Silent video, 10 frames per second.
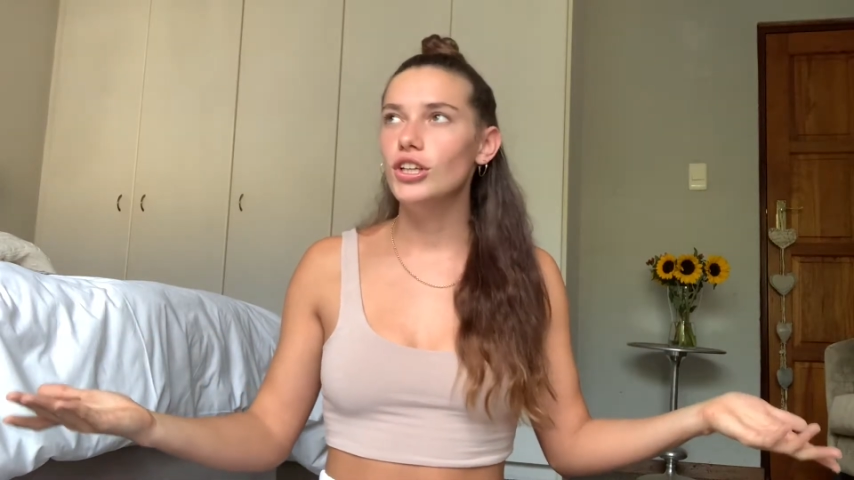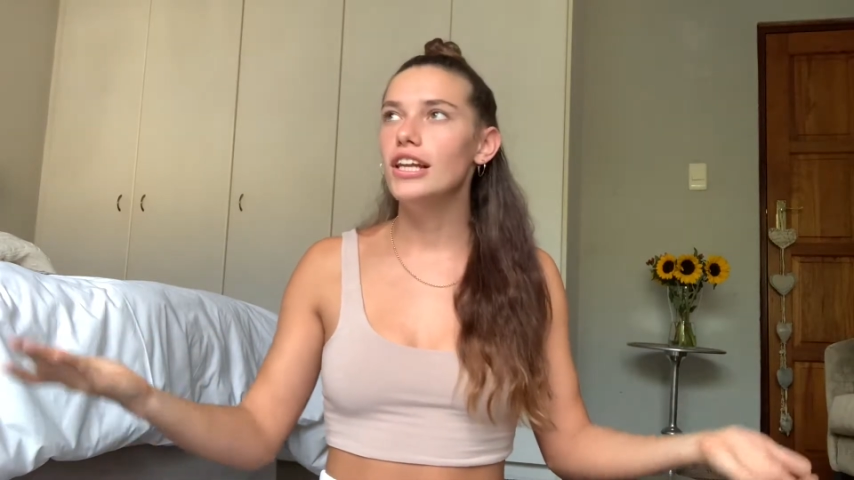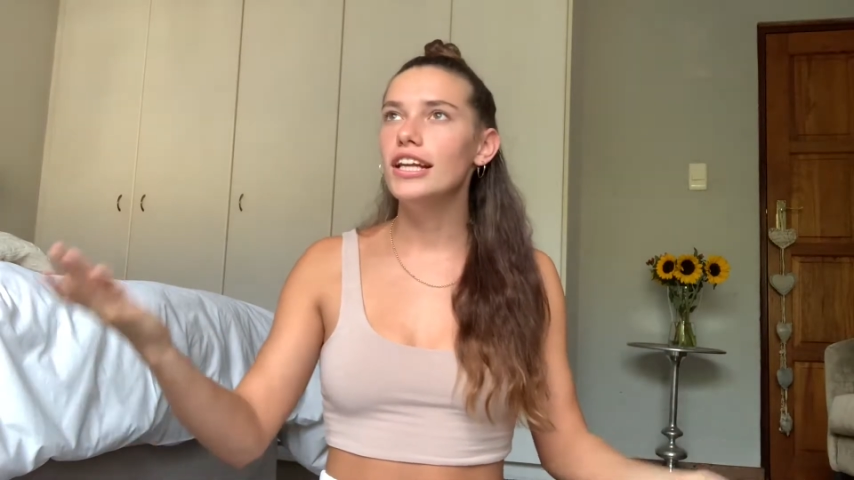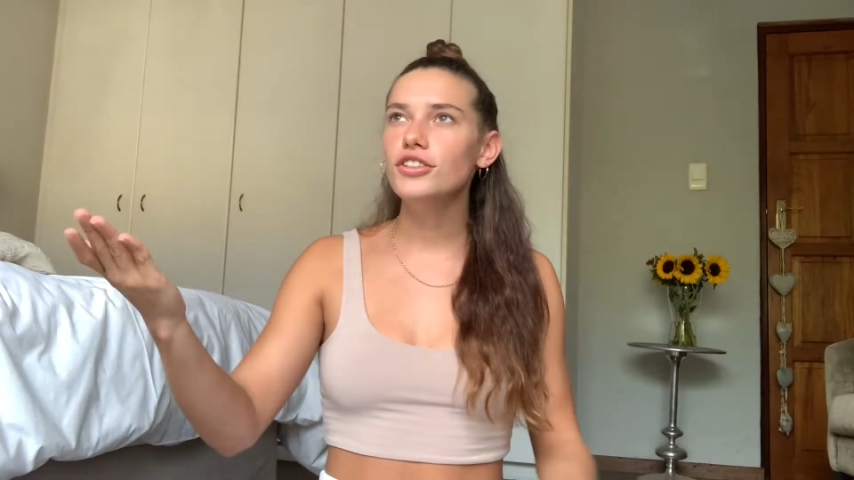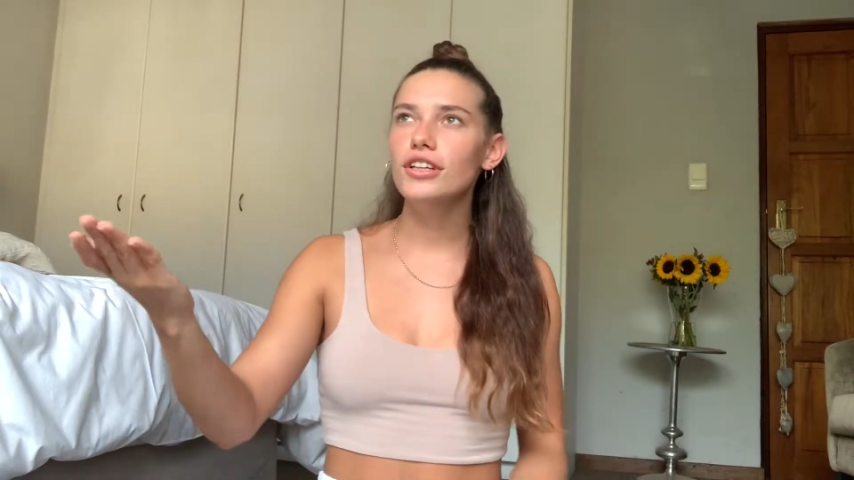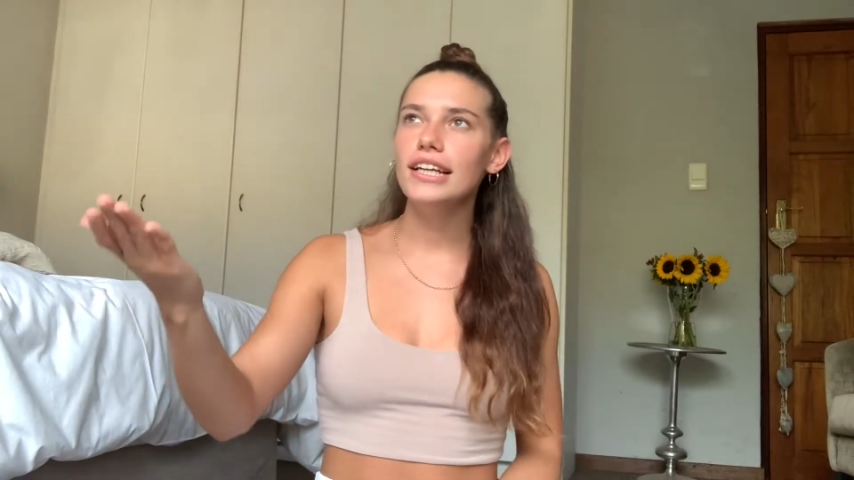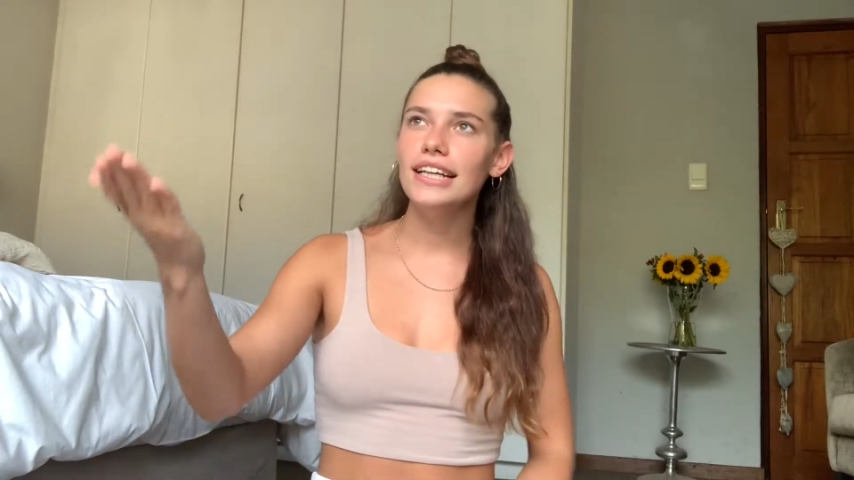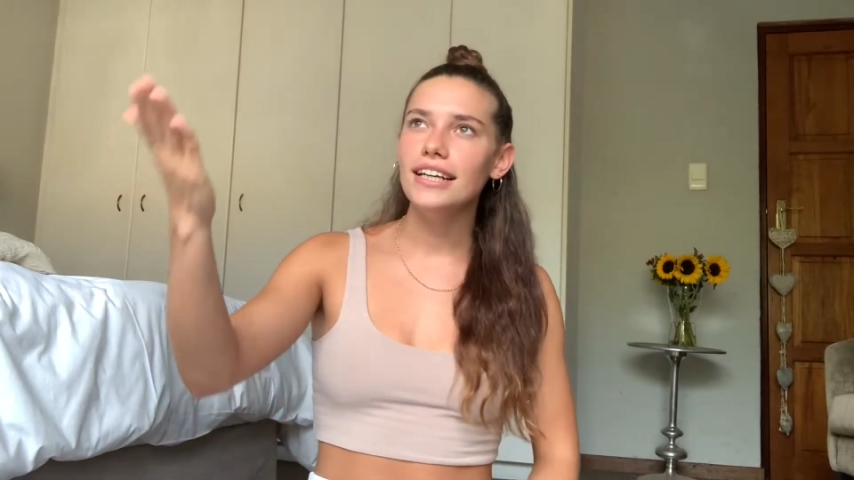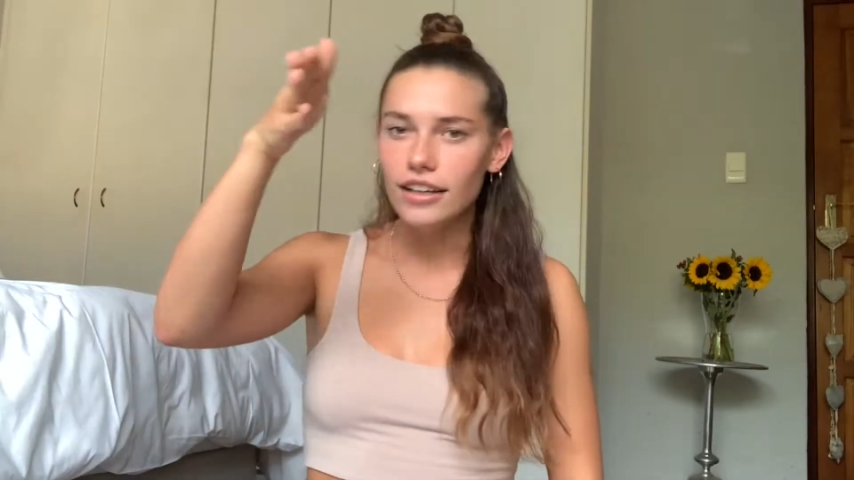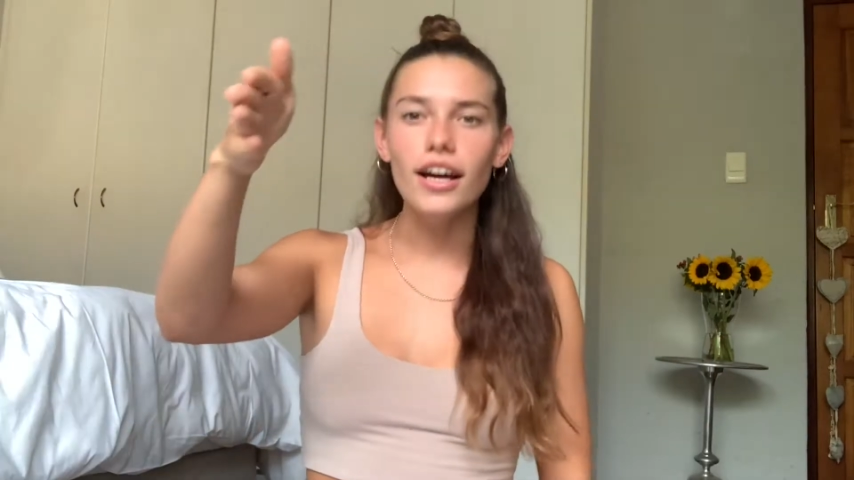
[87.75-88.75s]
You
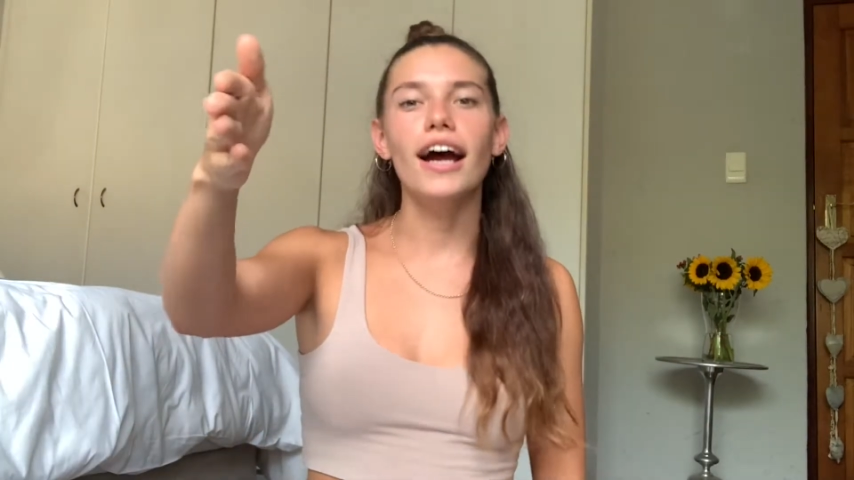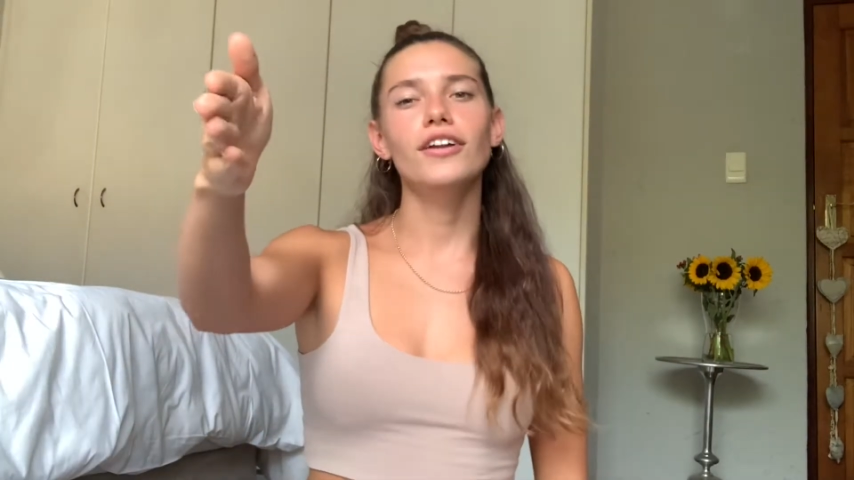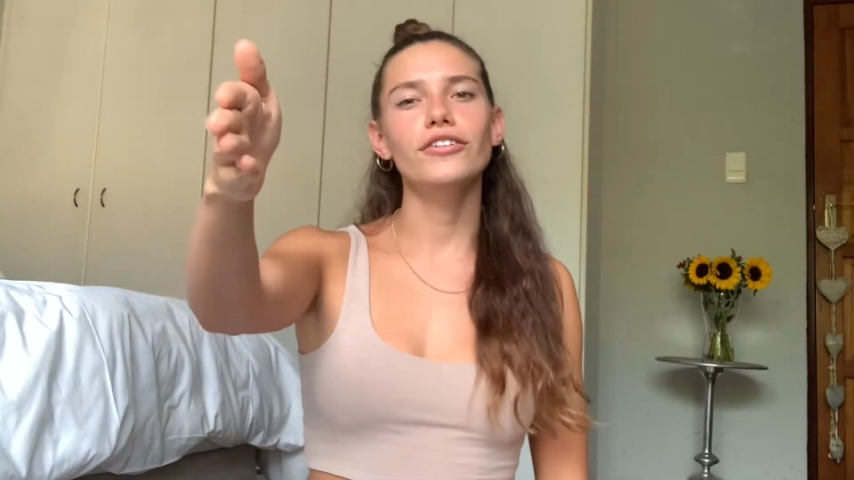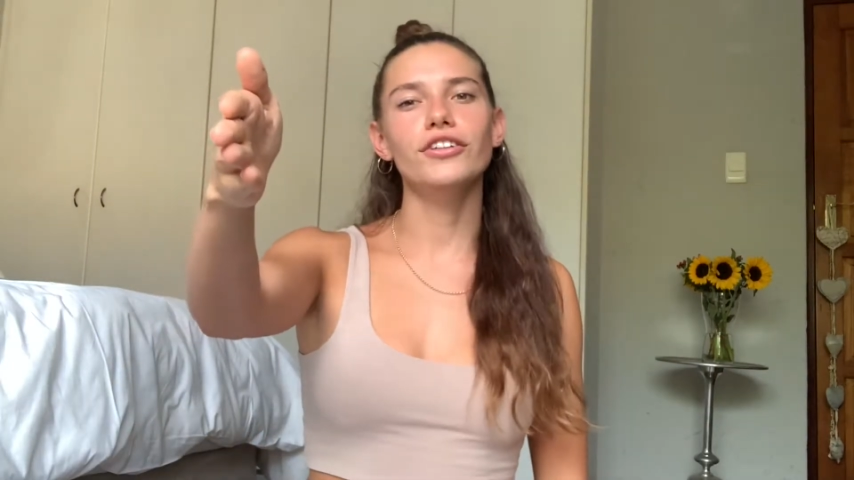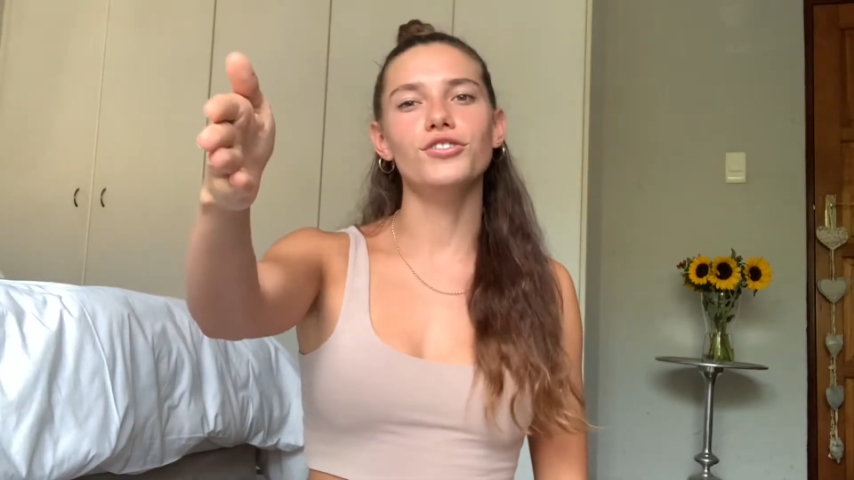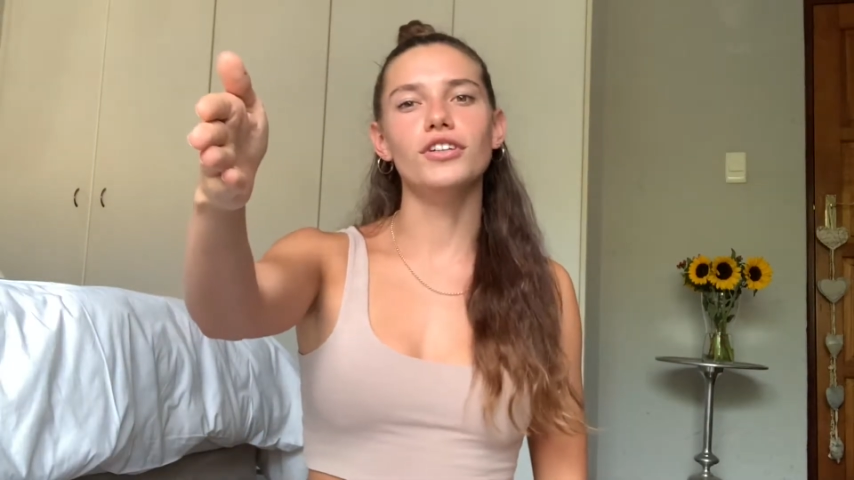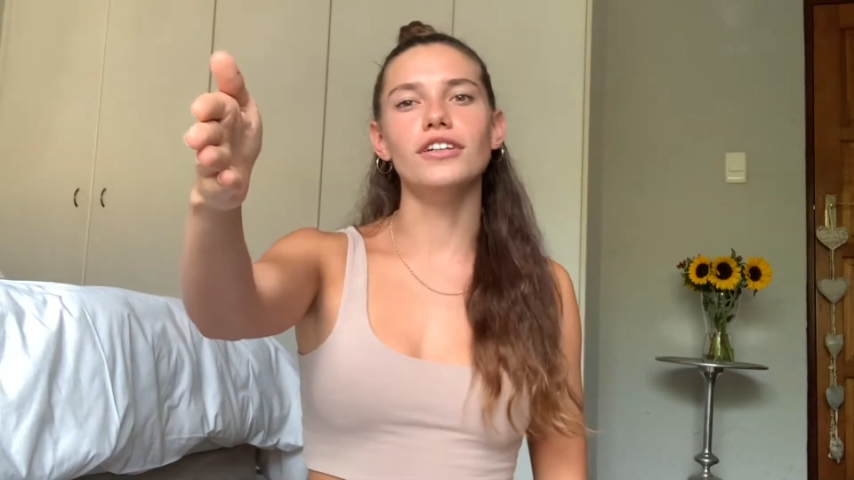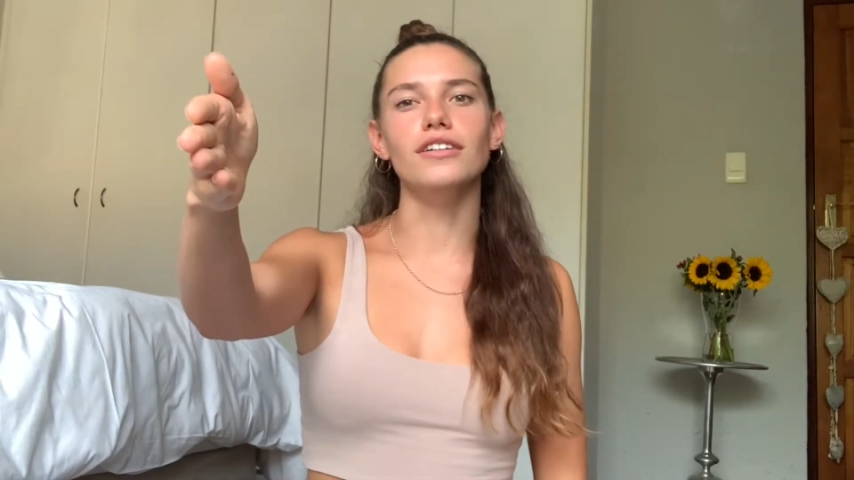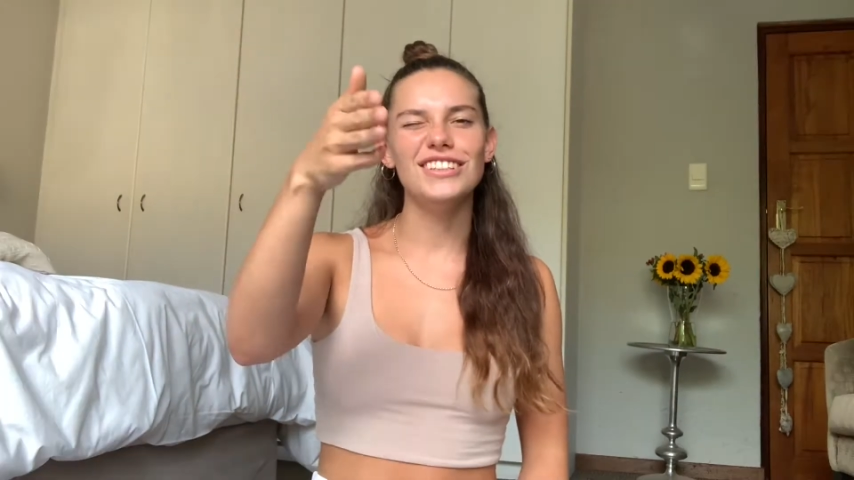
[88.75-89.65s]
literally, I know the drill.